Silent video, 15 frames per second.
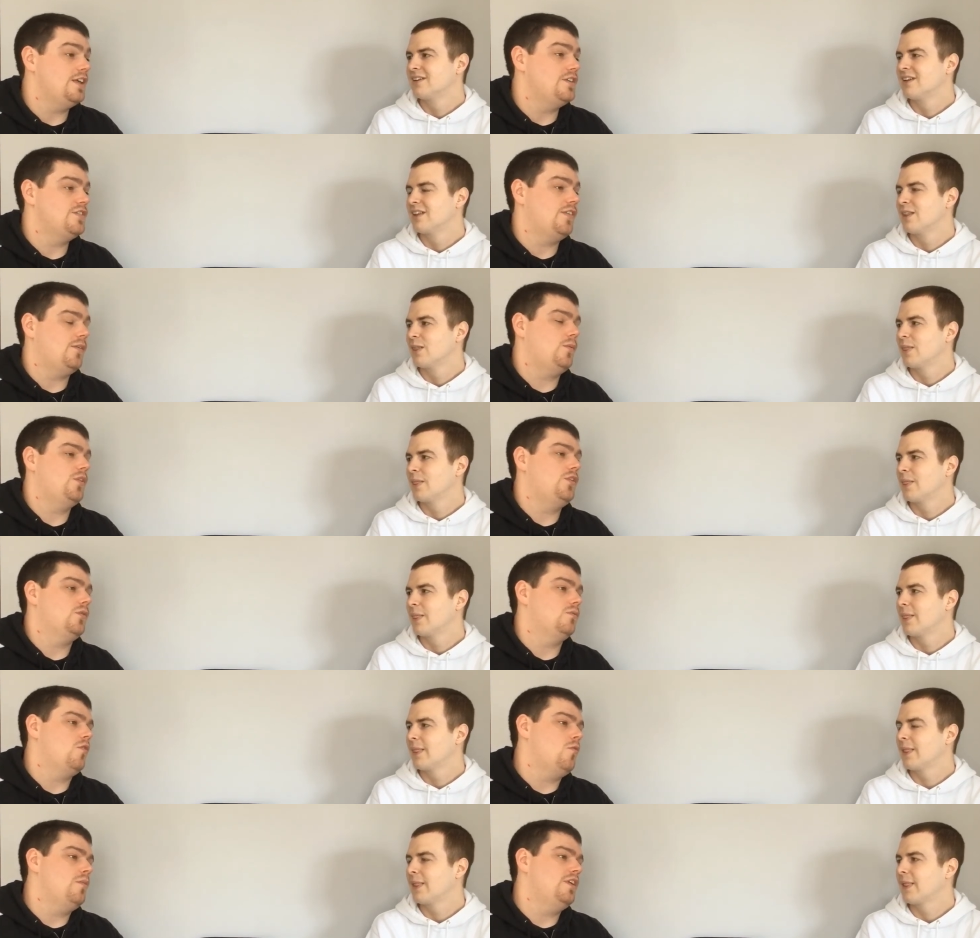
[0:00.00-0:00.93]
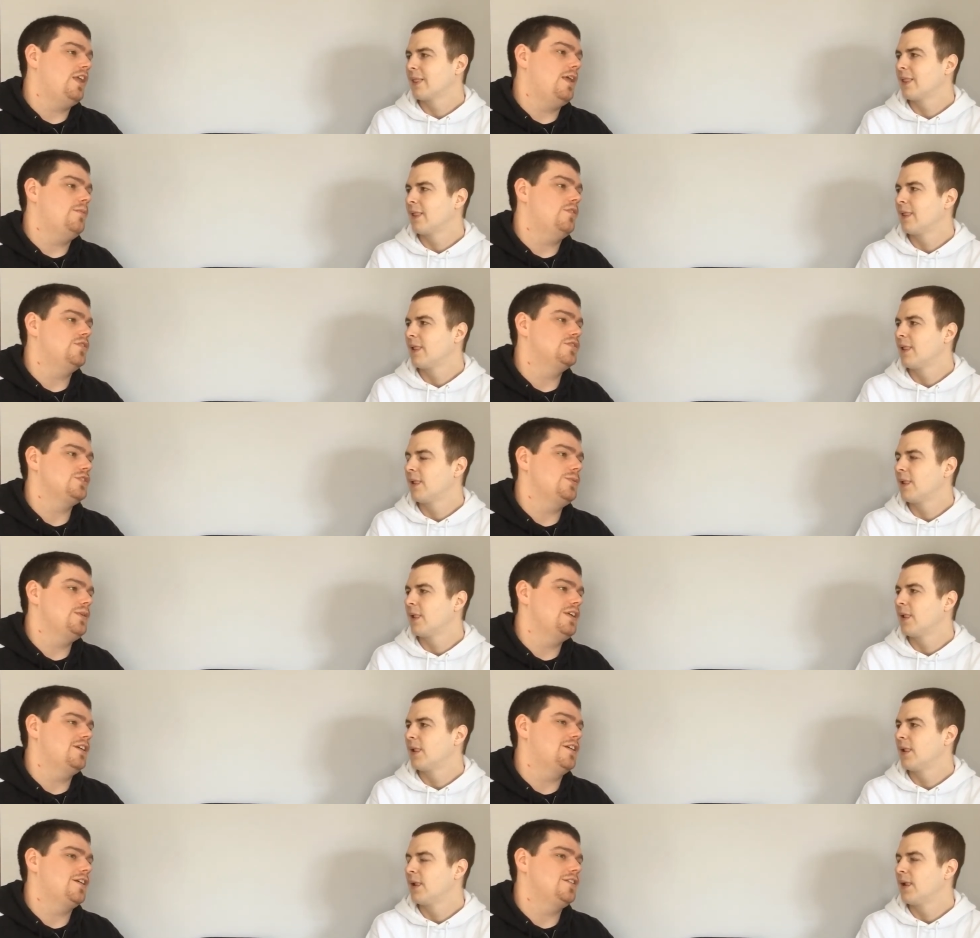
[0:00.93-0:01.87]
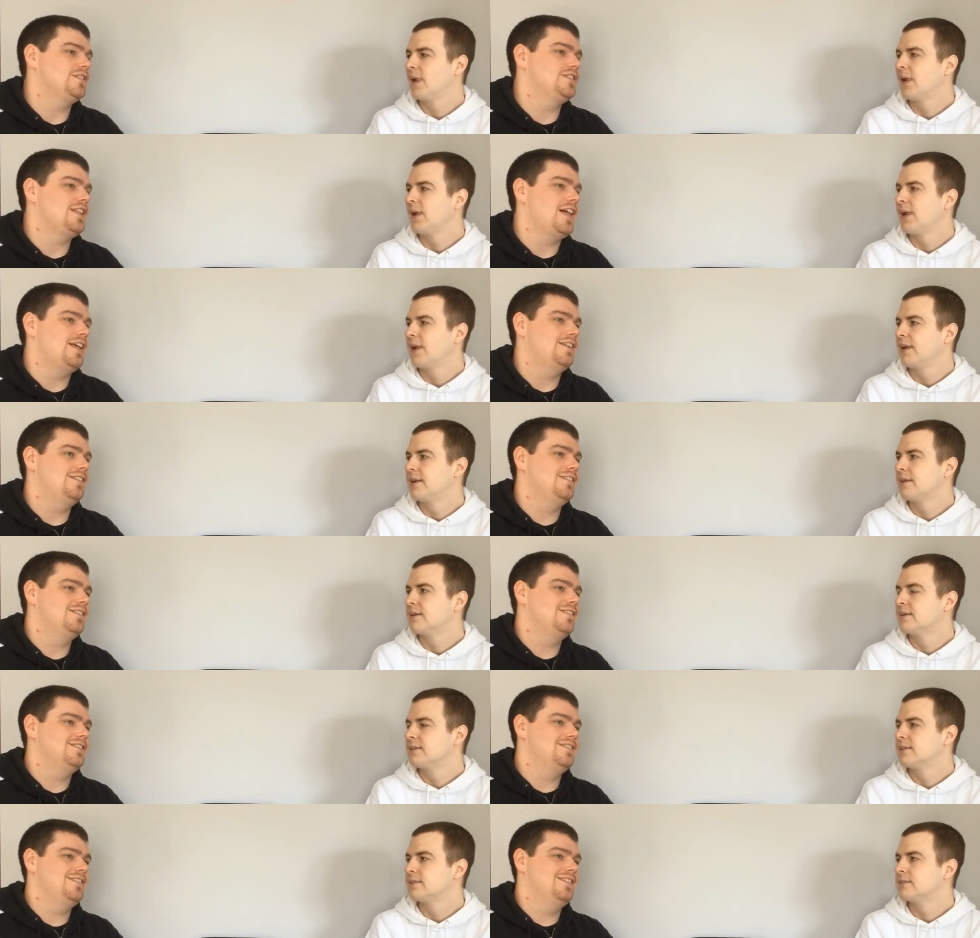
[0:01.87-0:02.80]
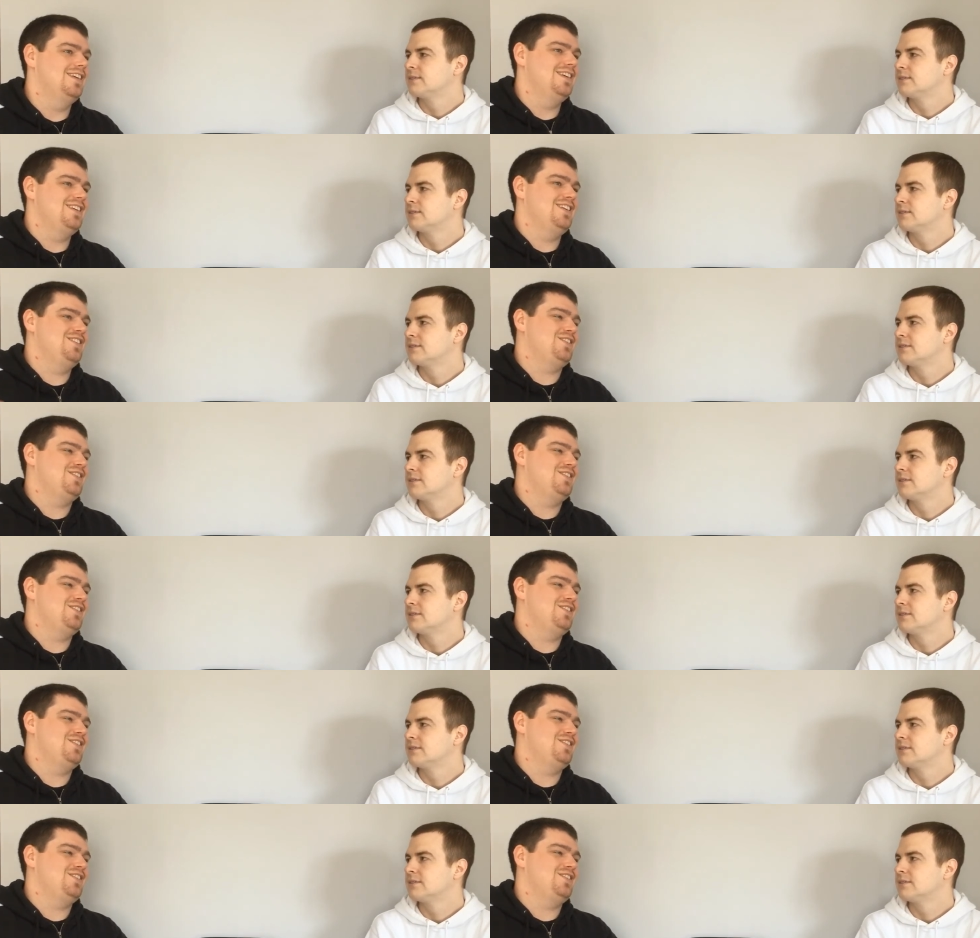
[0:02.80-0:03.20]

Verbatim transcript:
Speaker 1: But, but like you said with your Roman game, there's so many cards that